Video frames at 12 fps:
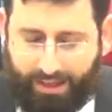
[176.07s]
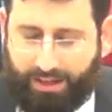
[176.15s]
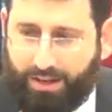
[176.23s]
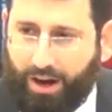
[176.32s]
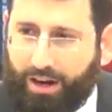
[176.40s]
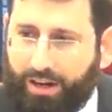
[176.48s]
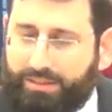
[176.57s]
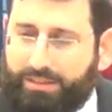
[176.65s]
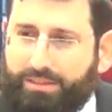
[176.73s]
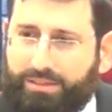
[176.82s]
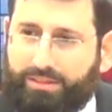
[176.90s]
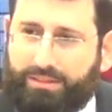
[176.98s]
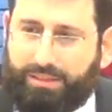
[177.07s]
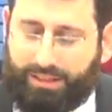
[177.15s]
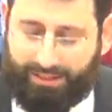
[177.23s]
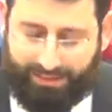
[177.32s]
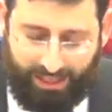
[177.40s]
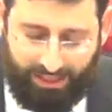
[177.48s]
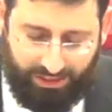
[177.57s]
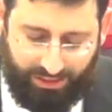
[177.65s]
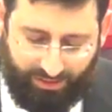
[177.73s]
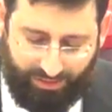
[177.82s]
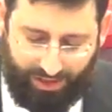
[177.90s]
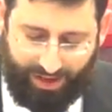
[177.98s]
He guards his
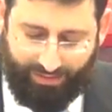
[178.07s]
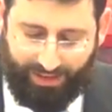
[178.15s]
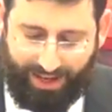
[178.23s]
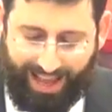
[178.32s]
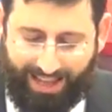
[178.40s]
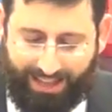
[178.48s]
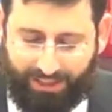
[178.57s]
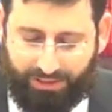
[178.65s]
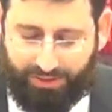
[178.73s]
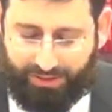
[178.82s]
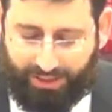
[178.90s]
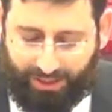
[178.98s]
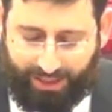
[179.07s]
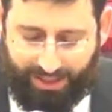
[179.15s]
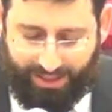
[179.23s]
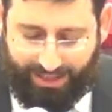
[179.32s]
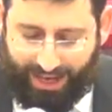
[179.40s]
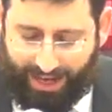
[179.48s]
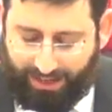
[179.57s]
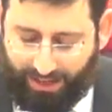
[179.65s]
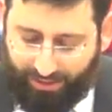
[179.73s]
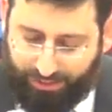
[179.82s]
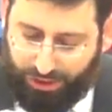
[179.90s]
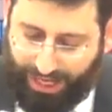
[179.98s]
nation forever. And interestingly, the
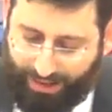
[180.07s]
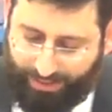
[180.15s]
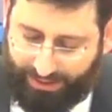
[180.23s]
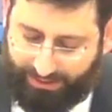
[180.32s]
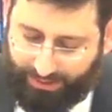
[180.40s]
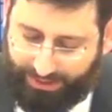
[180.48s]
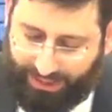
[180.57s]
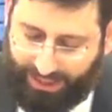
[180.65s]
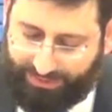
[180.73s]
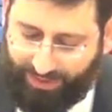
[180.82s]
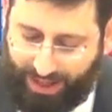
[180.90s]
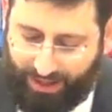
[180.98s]
night of Shabbos, we say as